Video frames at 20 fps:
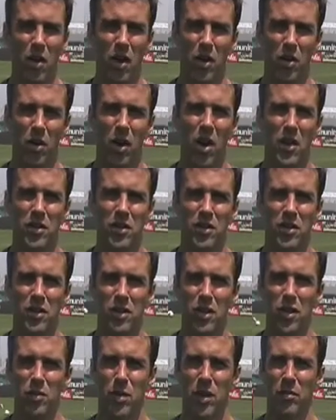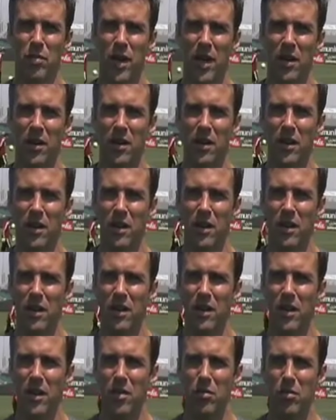crosses a little bit better,
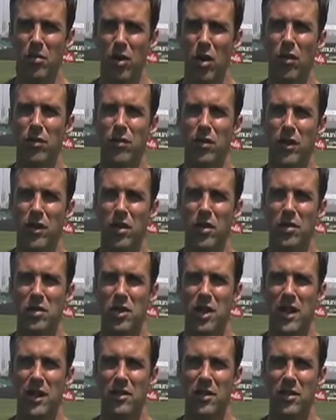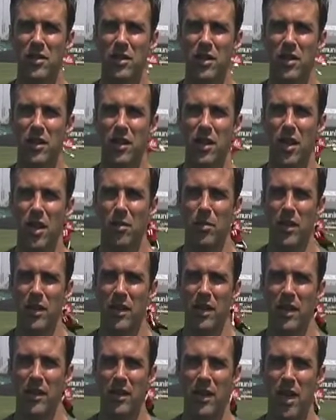hopefully those chances are going to come,
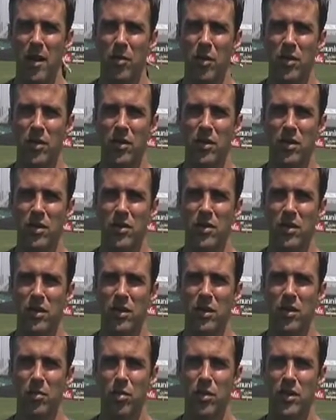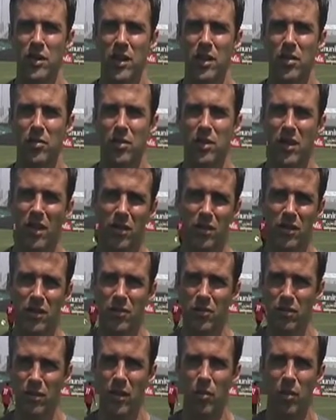and the opportunities are going to present themselves, and
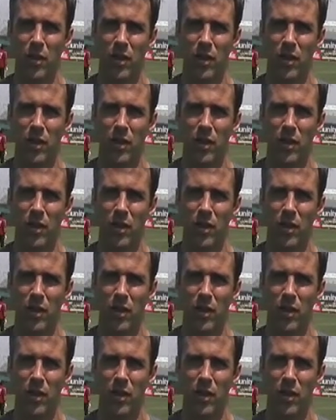we're